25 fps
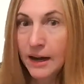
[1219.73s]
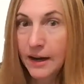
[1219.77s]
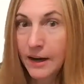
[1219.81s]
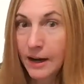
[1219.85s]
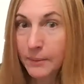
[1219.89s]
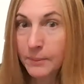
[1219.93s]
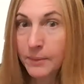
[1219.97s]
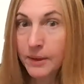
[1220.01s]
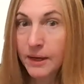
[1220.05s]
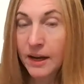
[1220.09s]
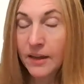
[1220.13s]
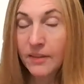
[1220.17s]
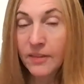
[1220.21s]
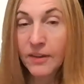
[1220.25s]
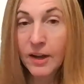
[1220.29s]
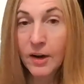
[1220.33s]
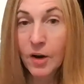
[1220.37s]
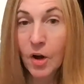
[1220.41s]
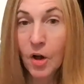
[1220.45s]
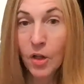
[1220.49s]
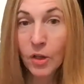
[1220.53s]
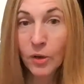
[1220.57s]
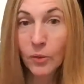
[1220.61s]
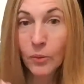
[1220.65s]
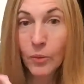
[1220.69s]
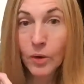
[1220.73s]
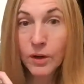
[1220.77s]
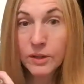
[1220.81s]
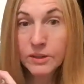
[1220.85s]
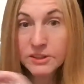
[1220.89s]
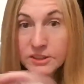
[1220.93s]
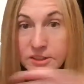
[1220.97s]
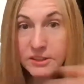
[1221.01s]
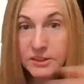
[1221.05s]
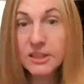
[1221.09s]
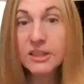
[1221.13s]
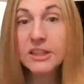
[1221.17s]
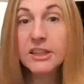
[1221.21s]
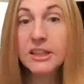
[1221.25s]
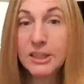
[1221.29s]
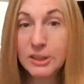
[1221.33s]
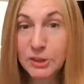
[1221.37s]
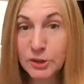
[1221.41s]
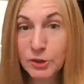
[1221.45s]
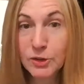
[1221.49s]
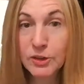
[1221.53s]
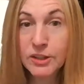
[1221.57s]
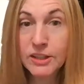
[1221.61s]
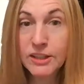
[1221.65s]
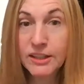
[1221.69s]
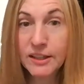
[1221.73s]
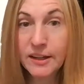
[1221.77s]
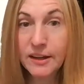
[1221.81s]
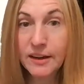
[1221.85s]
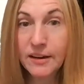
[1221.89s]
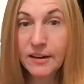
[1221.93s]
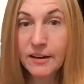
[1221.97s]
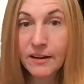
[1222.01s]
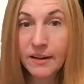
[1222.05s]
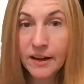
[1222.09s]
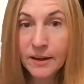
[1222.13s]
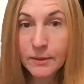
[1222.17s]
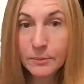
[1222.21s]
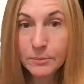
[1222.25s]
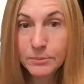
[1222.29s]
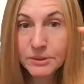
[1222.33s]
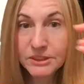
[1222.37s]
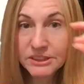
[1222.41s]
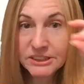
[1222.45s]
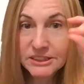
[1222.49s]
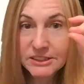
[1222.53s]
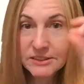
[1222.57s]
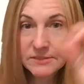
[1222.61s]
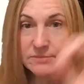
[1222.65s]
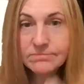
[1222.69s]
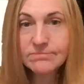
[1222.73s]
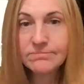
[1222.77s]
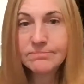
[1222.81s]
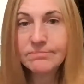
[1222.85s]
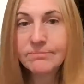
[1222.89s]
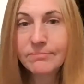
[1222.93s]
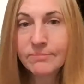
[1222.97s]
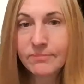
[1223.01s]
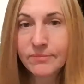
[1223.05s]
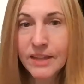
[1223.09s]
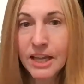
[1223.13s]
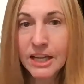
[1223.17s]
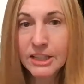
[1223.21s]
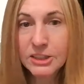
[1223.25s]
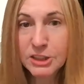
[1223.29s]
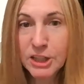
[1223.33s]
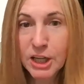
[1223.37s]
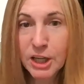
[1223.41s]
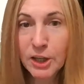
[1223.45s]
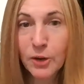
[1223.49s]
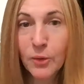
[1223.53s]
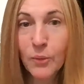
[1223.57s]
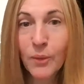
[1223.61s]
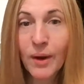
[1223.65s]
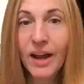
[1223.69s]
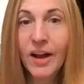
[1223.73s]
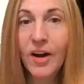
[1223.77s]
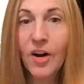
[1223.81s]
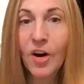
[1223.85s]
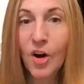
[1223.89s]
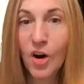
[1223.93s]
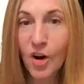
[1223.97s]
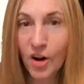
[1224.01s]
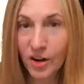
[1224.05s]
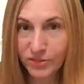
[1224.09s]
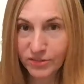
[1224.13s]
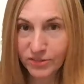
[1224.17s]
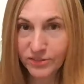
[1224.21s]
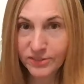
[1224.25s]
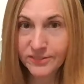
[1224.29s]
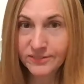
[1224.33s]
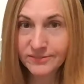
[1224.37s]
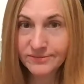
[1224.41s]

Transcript: And I mean, and then all at once, literally, bzz, that channel went off.